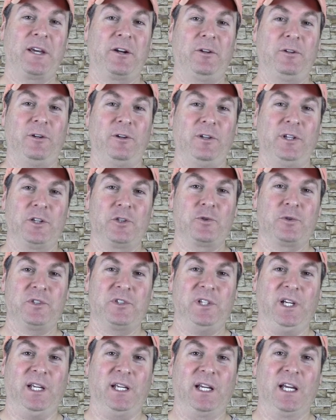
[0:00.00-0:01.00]
get a little
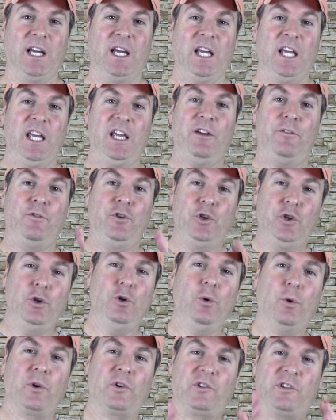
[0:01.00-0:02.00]
interesting. If
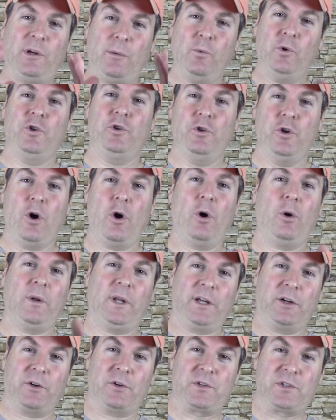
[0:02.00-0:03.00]
you or someone you know,
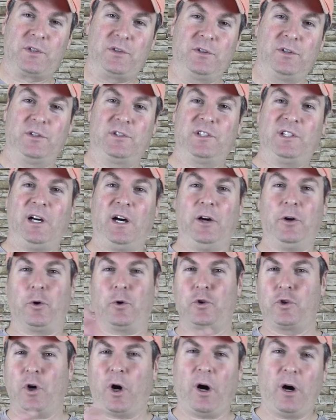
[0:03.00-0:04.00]
like your son
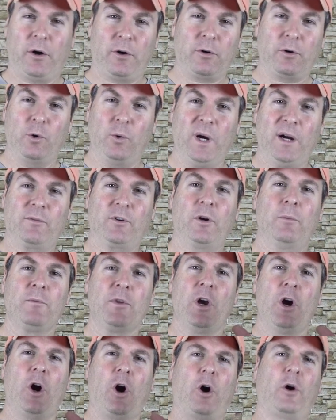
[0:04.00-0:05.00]
or daughter, whoever,
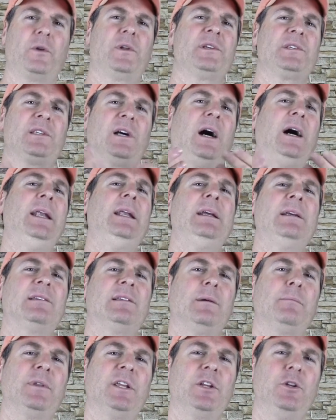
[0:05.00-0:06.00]
are designing
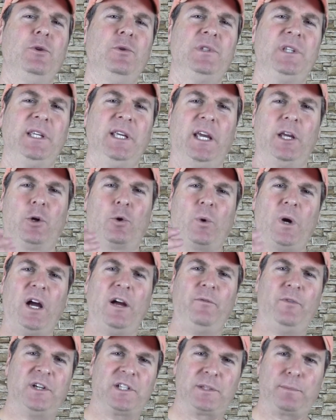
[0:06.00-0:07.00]
something using a
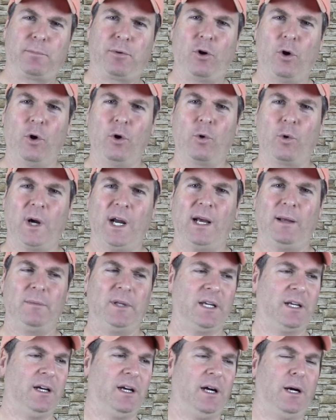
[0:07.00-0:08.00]
graphics program
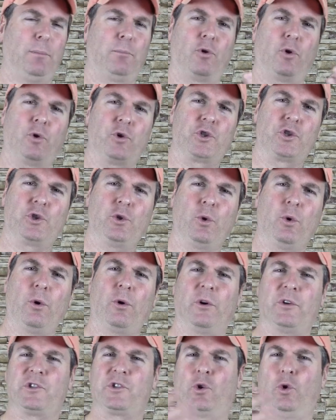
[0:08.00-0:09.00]
like a
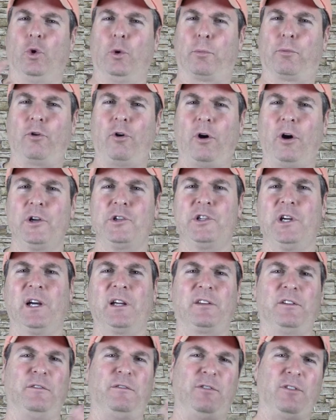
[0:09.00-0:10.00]
brochure, a school
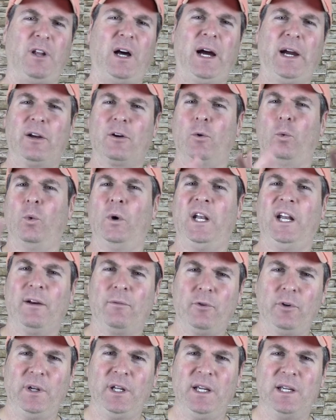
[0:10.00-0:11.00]
project, a flyer,
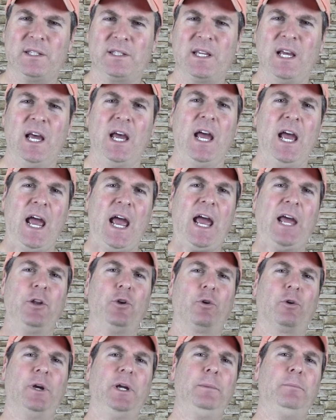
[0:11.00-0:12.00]
whatever it is, and
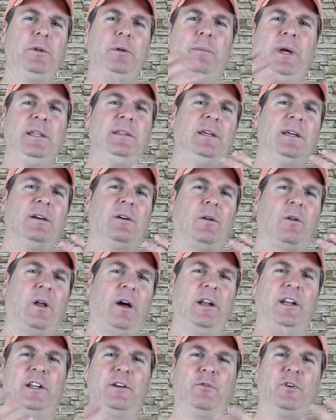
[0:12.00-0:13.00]
you're implementing a
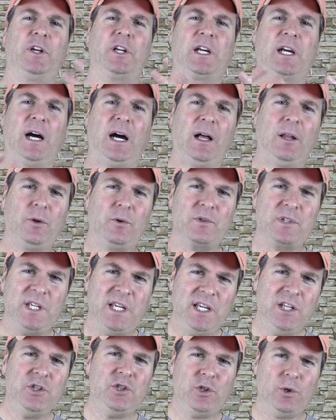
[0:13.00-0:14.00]
lot of different colors
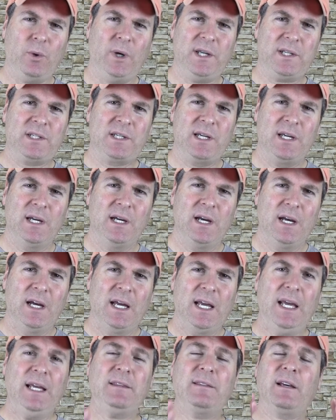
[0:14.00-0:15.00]
into it,
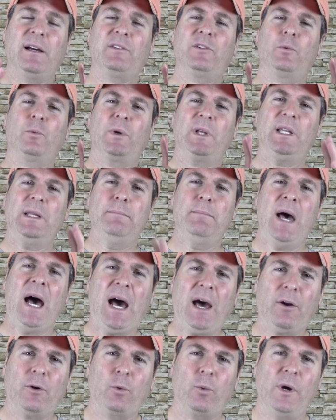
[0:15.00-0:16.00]
it doesn't really
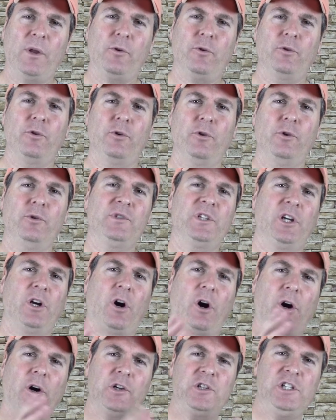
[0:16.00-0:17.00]
matter whether you're using
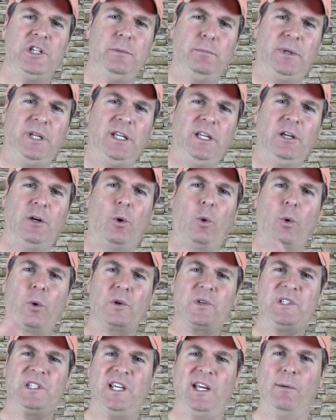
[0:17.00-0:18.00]
RGB
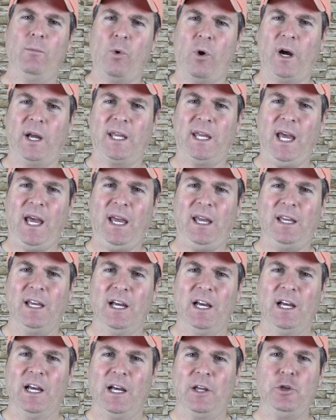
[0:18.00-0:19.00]
or
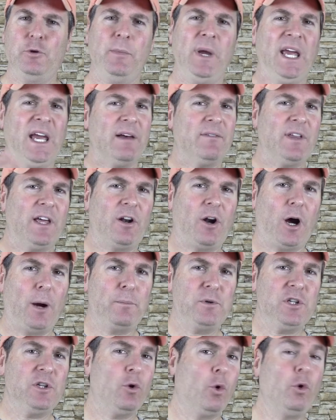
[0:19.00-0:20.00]
CMYK. You may have that
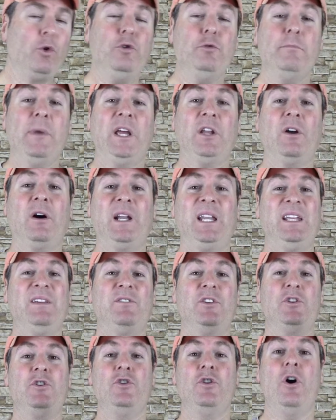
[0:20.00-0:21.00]
option, or you may not
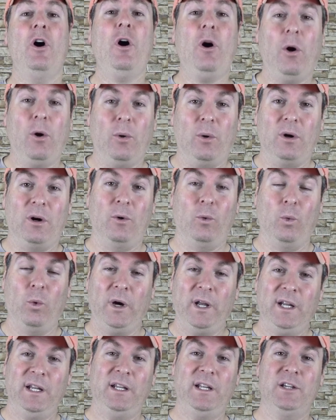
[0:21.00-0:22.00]
even know
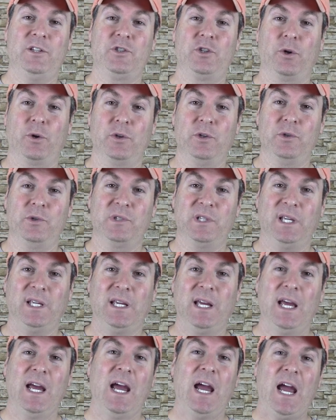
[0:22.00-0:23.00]
what it is you're
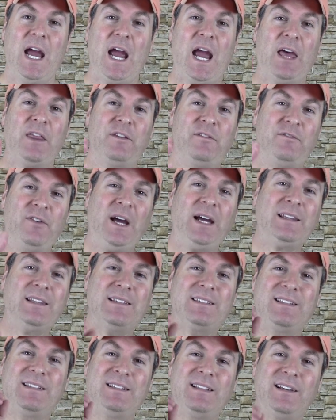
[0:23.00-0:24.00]
using. And the fact
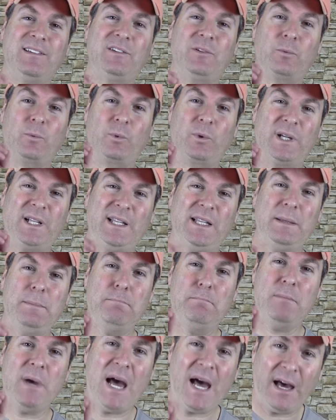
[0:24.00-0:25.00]
is, it doesn't really
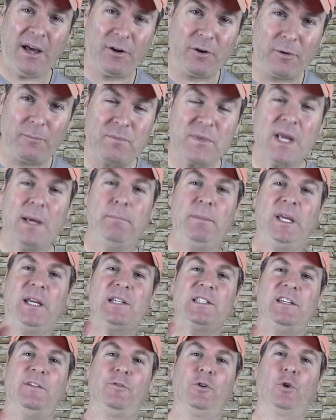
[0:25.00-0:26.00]
matter,
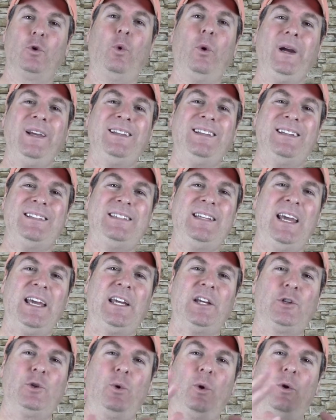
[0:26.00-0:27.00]
because if you're going to
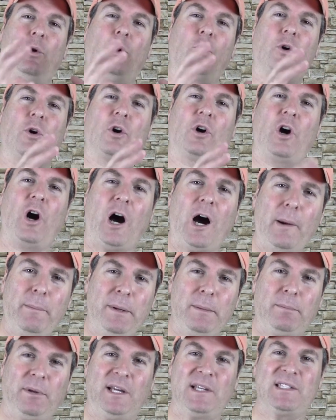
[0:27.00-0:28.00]
take it to a local
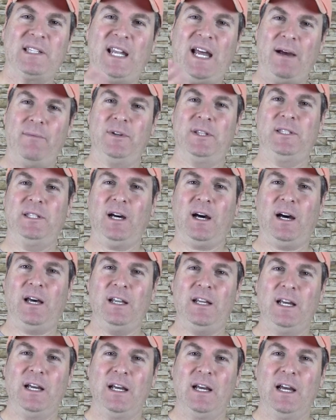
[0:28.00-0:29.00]
copy place and have it
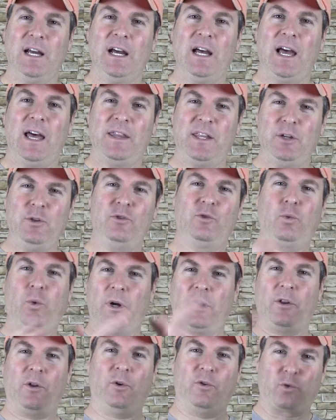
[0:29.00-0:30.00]
done, and they use
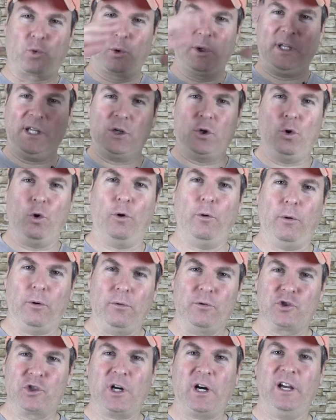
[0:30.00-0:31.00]
one of those really
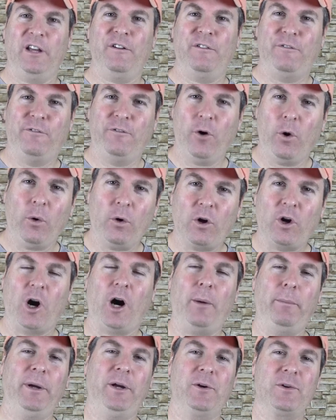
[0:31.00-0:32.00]
cool giant
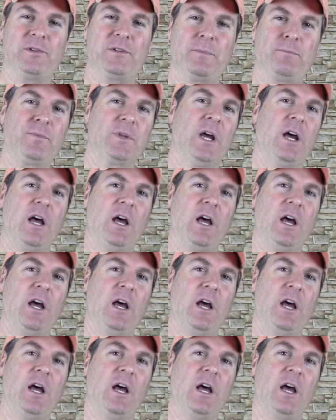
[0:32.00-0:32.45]
photocopiers,